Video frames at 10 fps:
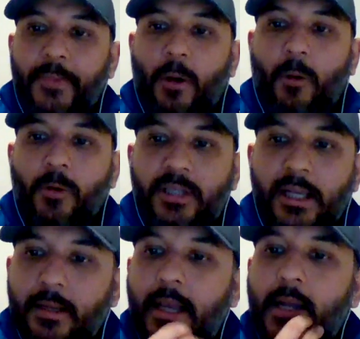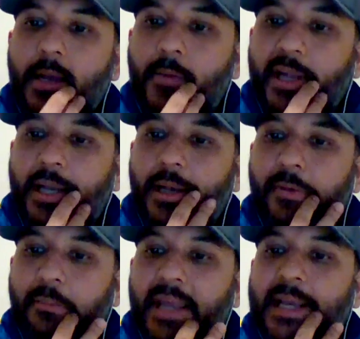Ozil
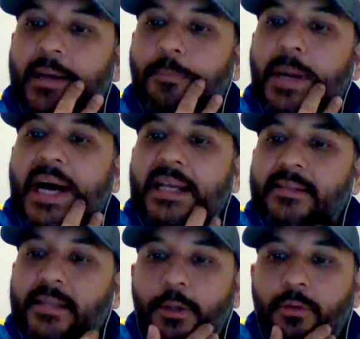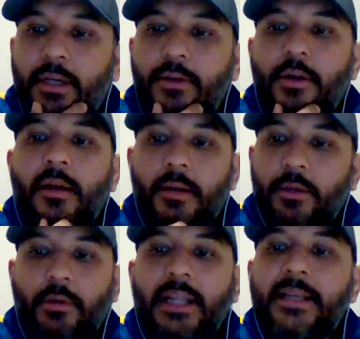will make a pass that you
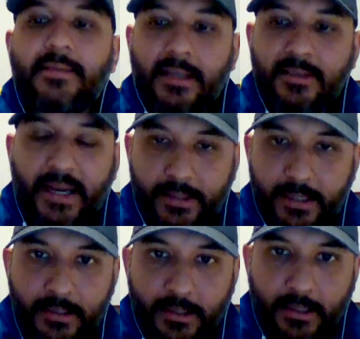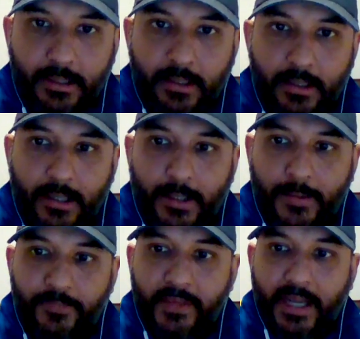least expected,
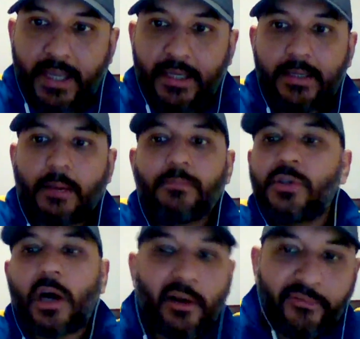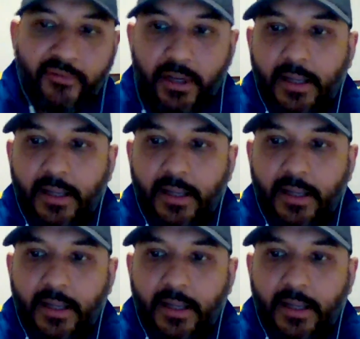and it comes off.